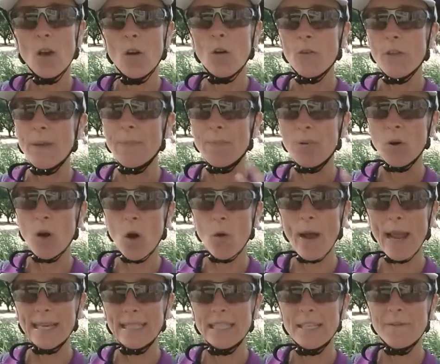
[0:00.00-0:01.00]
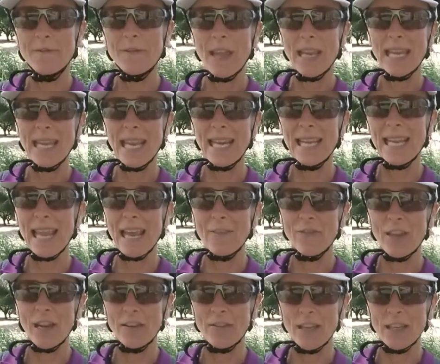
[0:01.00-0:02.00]
or they're proactive, they're getting
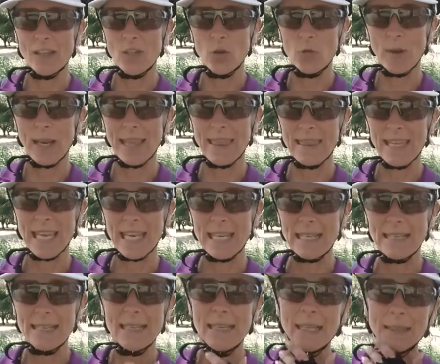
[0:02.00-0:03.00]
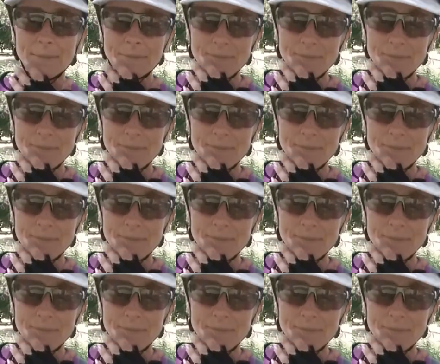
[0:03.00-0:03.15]
out there and they're doing things.